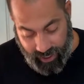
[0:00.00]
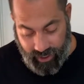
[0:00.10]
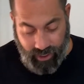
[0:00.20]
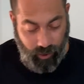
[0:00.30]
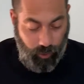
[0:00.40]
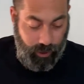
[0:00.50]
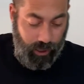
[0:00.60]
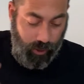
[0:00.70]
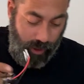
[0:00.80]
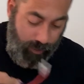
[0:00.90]
we're going to
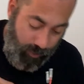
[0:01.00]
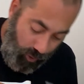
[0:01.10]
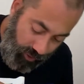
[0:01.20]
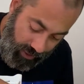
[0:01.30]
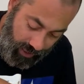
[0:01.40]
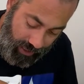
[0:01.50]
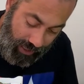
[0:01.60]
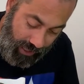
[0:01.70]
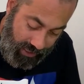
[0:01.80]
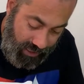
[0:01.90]
go ahead and bolt it in. And
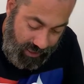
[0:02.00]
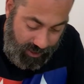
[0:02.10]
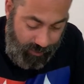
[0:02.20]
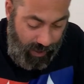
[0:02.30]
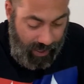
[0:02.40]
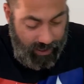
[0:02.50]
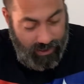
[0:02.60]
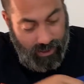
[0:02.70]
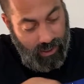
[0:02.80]
I suspect